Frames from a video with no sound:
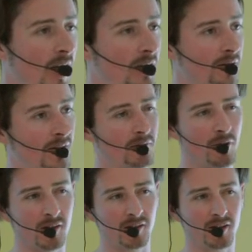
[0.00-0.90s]
try to think
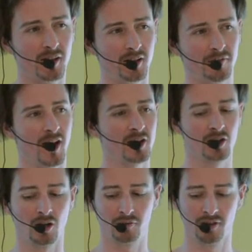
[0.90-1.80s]
what is the
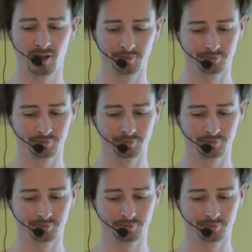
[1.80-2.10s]
function of it,